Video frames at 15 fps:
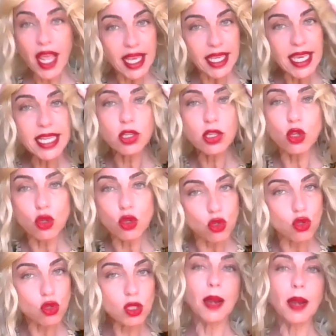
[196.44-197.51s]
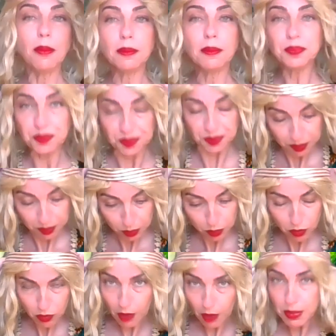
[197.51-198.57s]
you can see here,
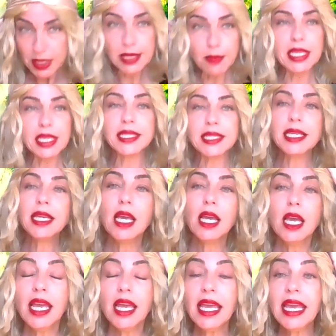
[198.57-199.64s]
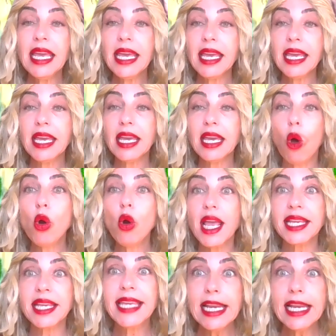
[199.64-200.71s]
there is a forest, and as you can
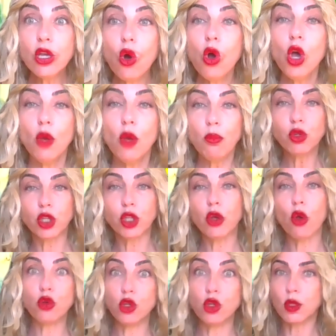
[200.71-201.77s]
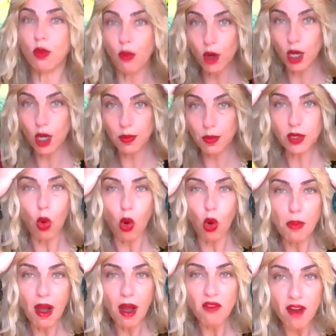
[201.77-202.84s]
see, there is a river in it.
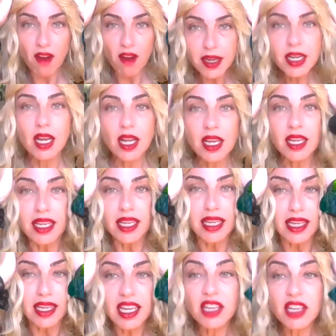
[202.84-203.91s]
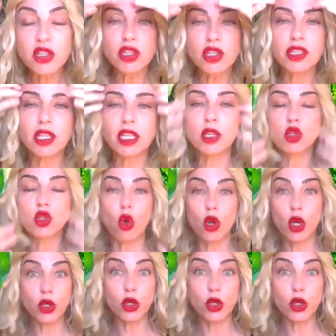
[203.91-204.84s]
What do they do in this river